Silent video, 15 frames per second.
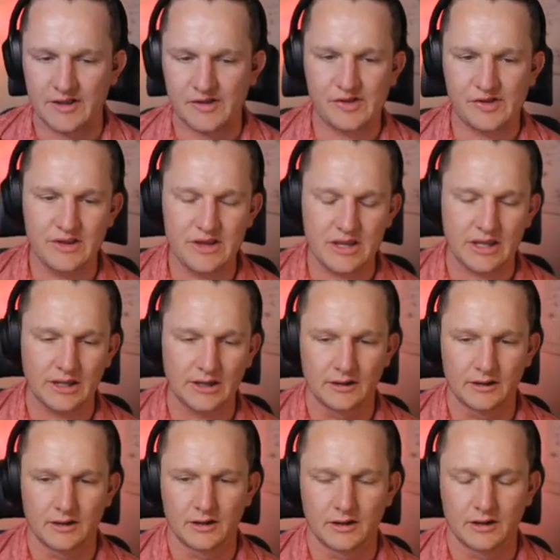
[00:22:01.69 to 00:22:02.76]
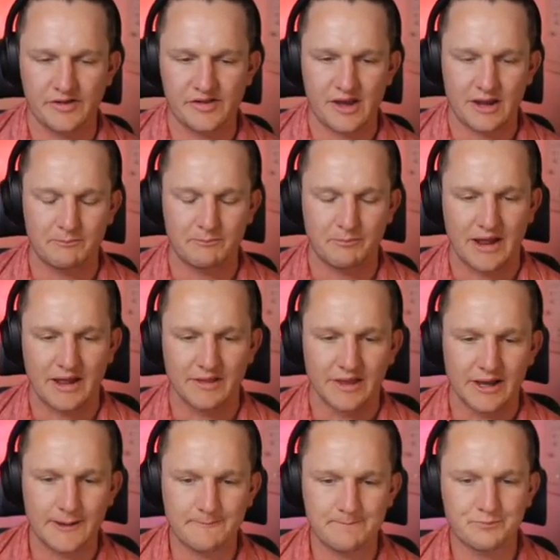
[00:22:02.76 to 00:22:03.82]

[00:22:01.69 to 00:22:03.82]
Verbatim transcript: sneaky little set play there,